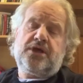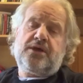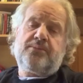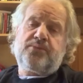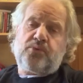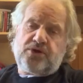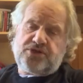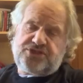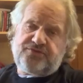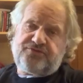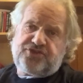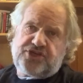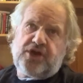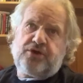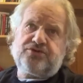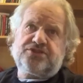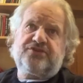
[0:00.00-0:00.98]
But once you've
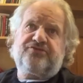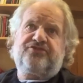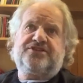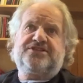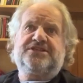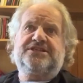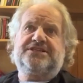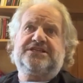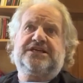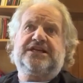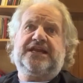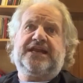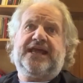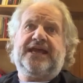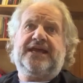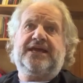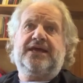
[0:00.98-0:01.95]
chosen a fertility
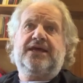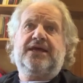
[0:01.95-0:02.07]
clinic,